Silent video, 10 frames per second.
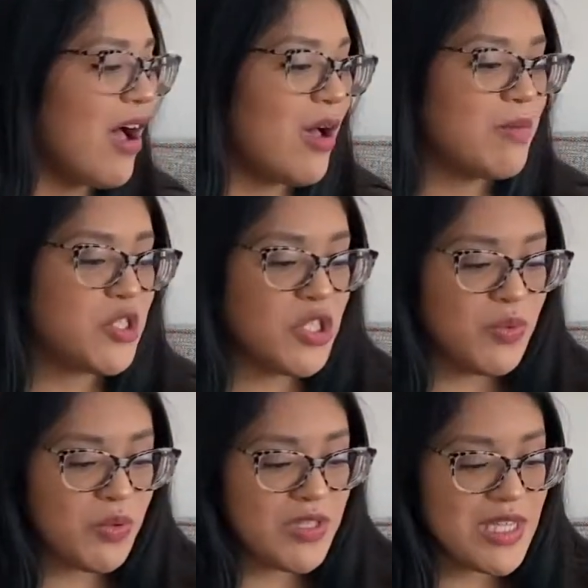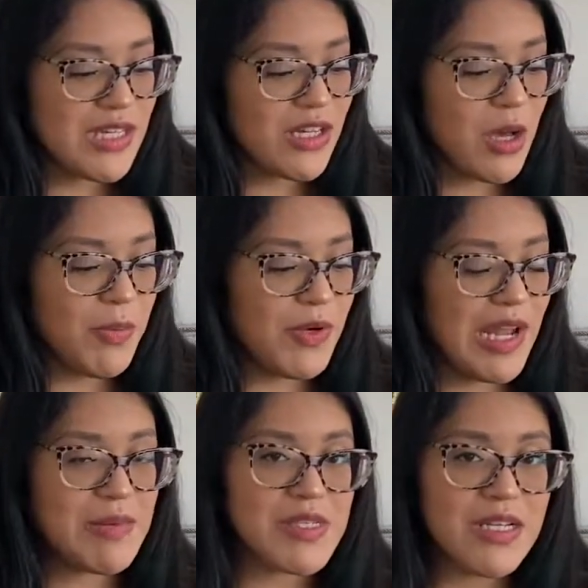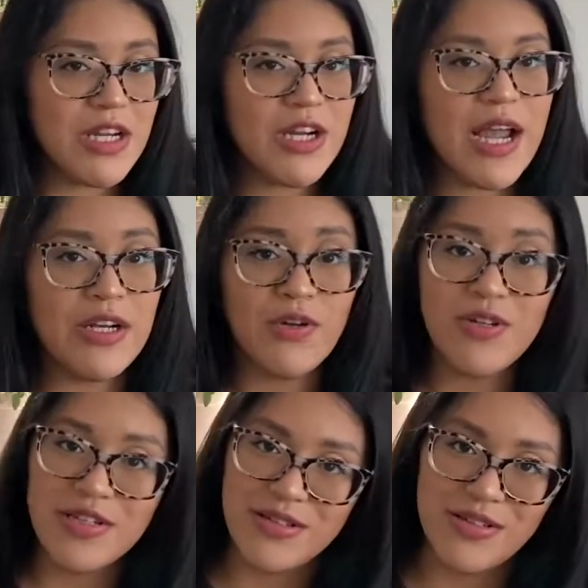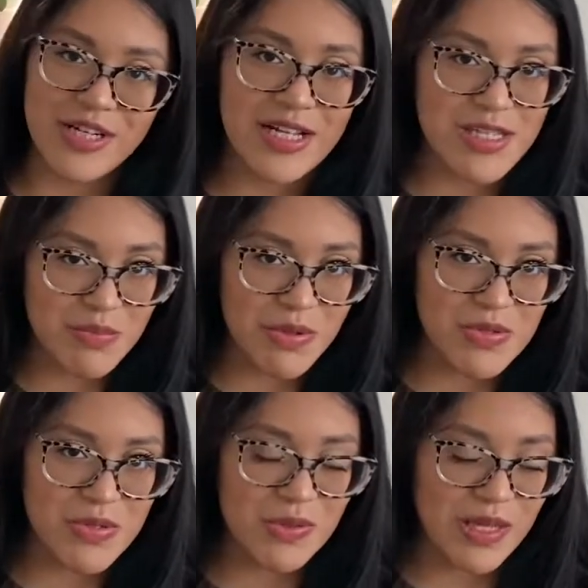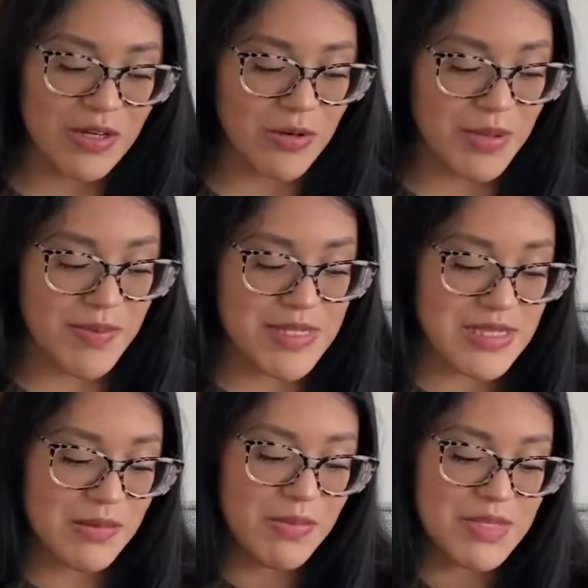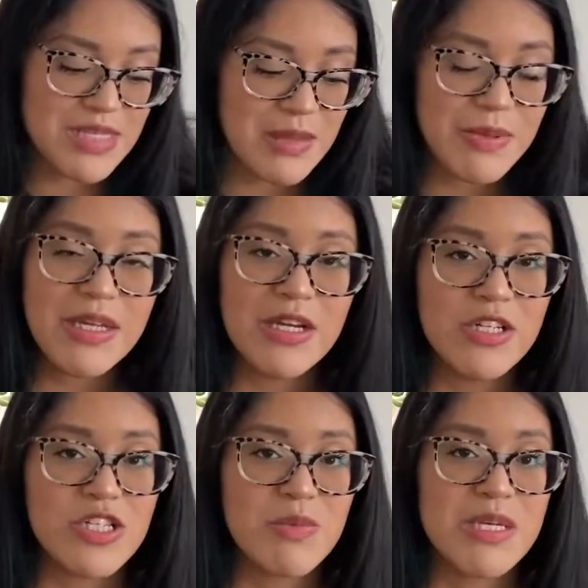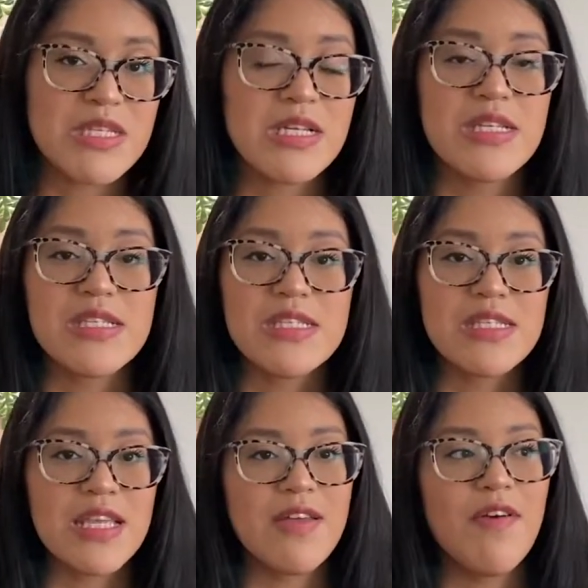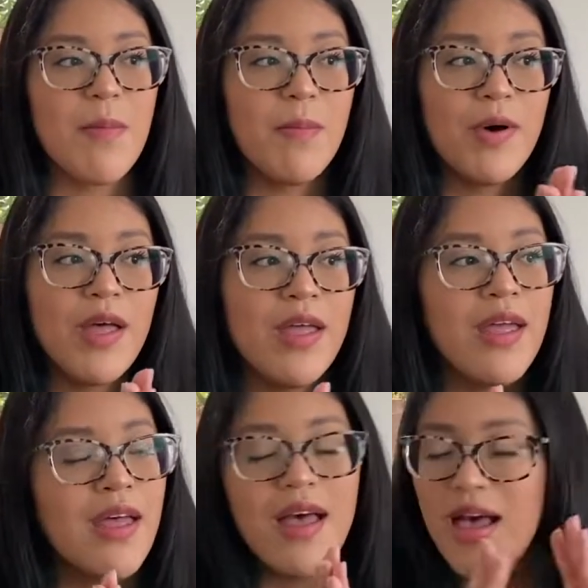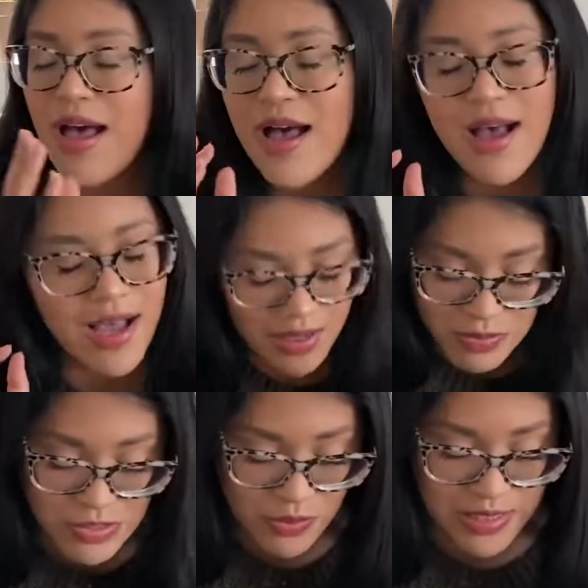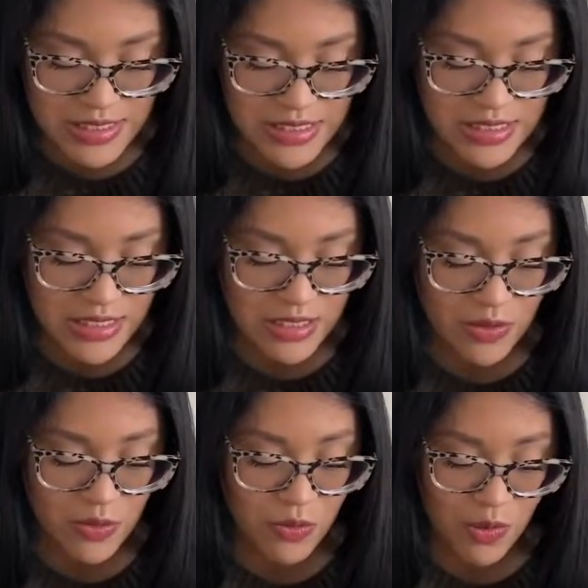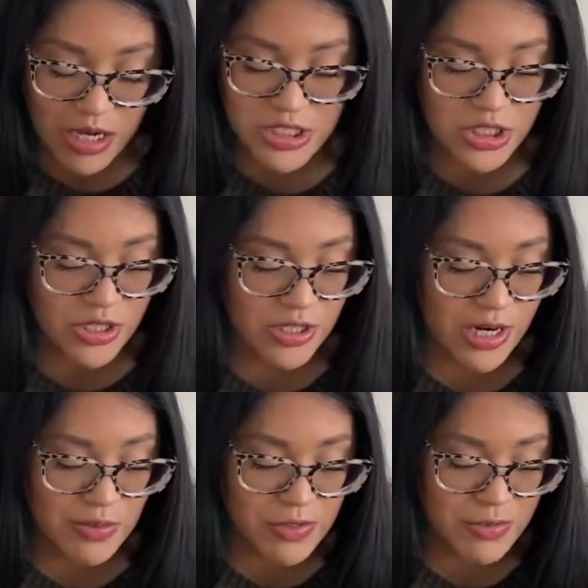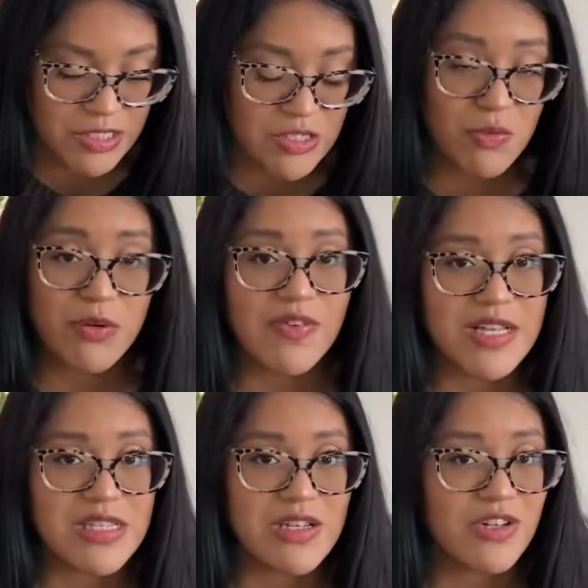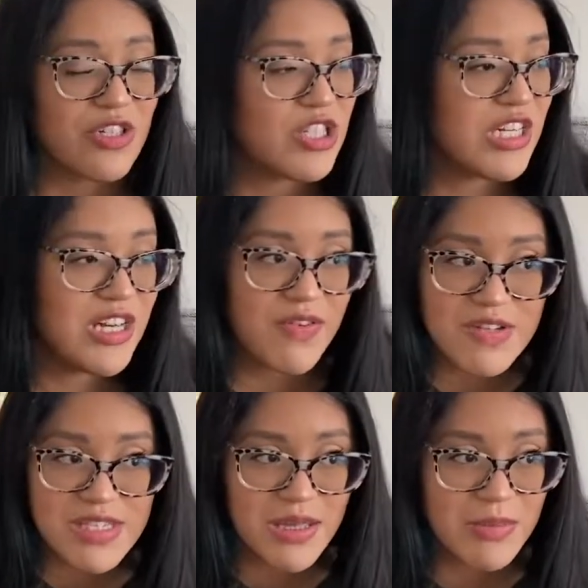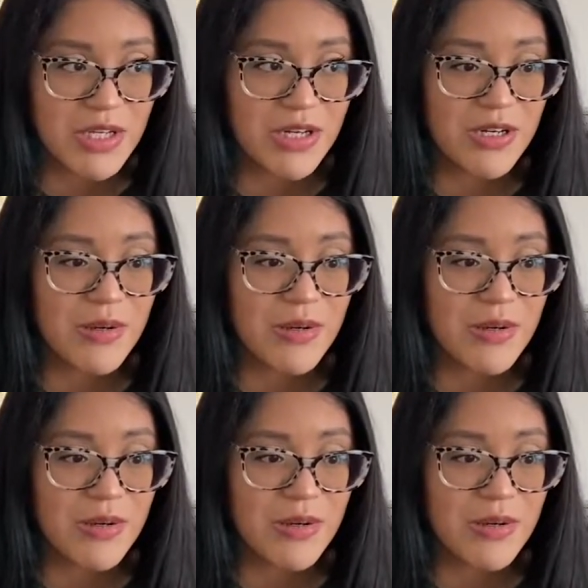She would take a couple naps in here. I know you're not supposed to let your baby sleep in here just because it isn't safe, but I was always watching her. I was always supervising her. She never slept here